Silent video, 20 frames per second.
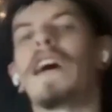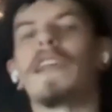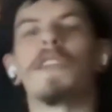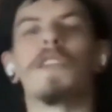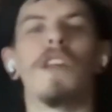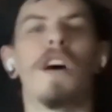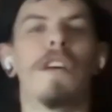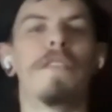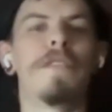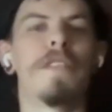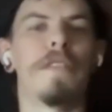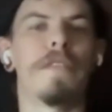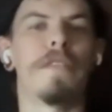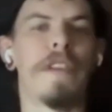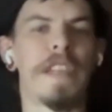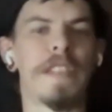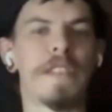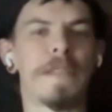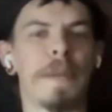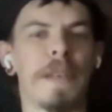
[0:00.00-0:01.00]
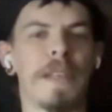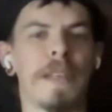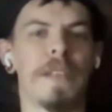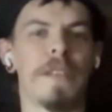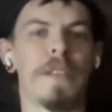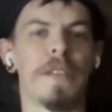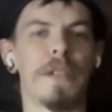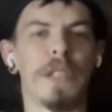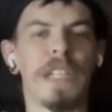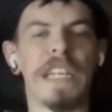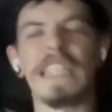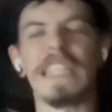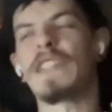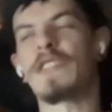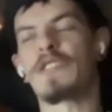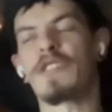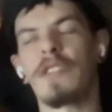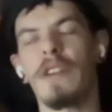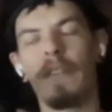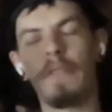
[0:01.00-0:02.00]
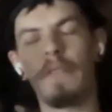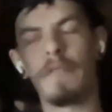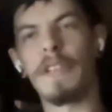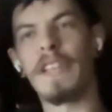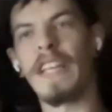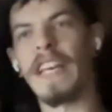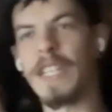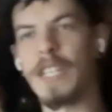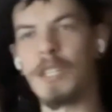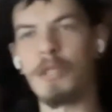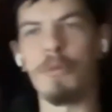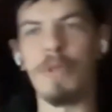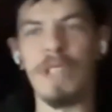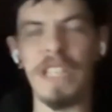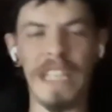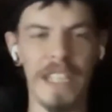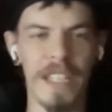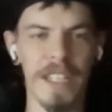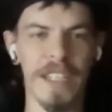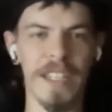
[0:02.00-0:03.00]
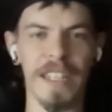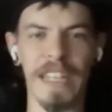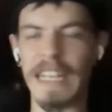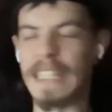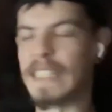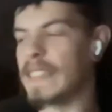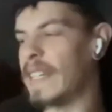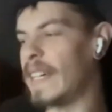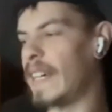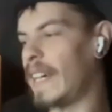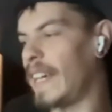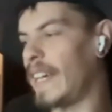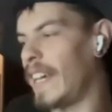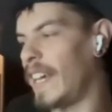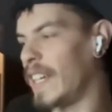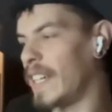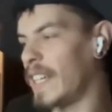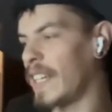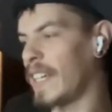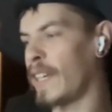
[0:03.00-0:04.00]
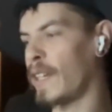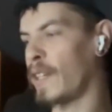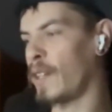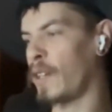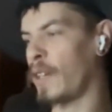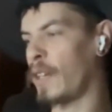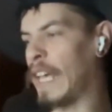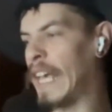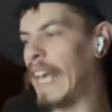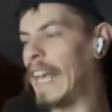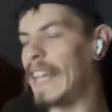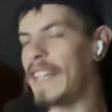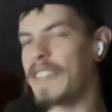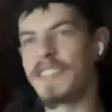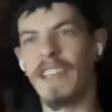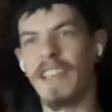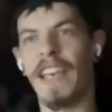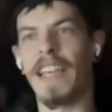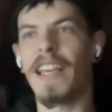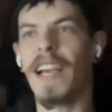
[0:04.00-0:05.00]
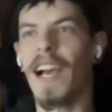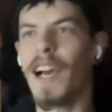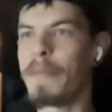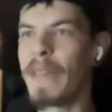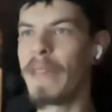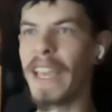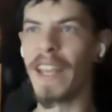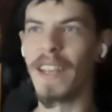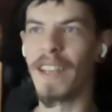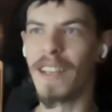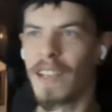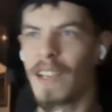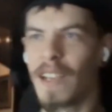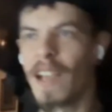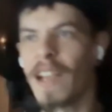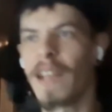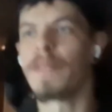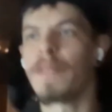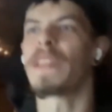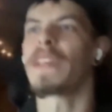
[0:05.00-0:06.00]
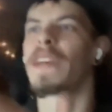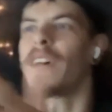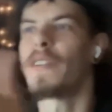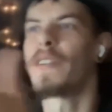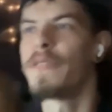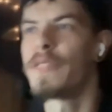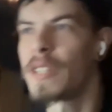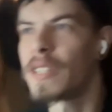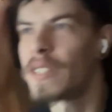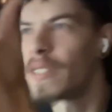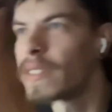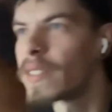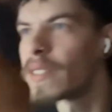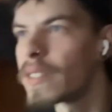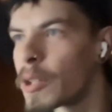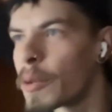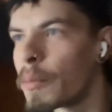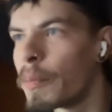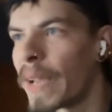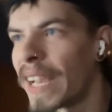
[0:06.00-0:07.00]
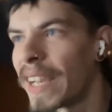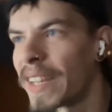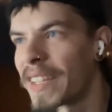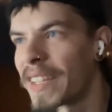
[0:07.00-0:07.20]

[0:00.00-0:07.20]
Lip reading: I love the face paint you do. Like it's so like unique, and like it's like, man, I have your